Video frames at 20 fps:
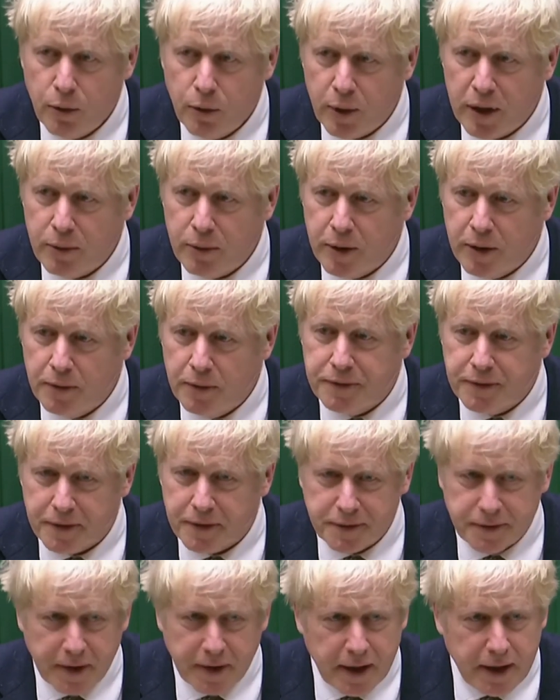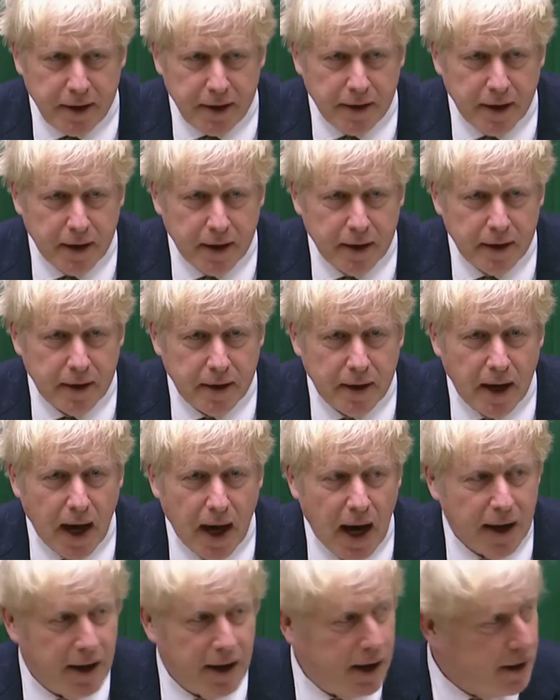we will succeed,
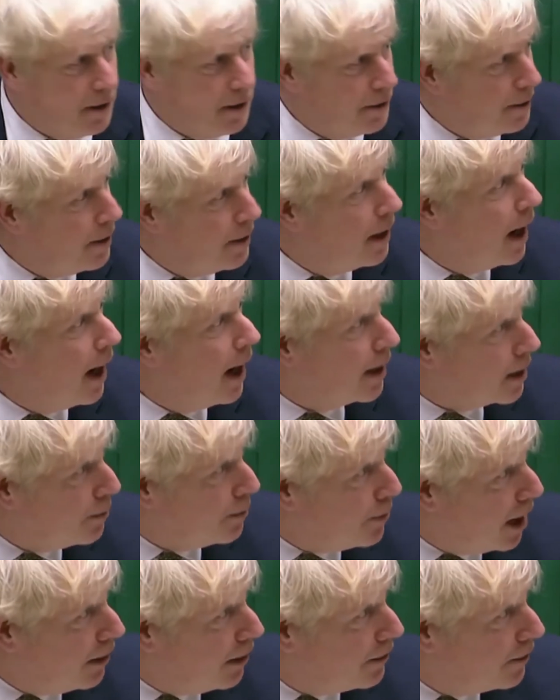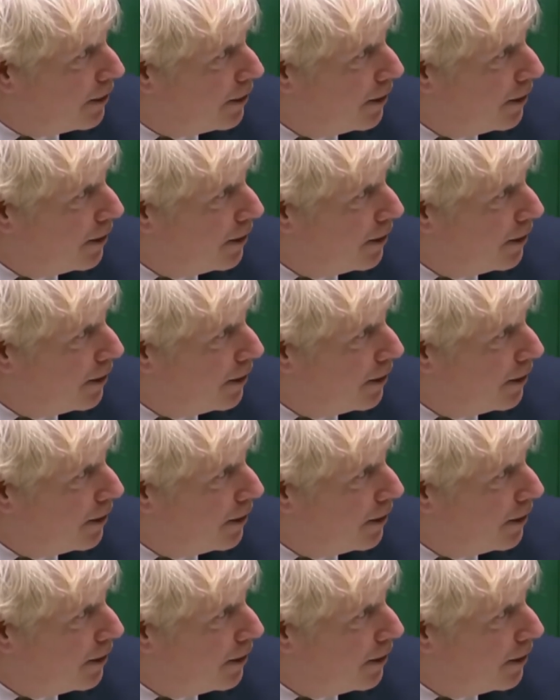and I commend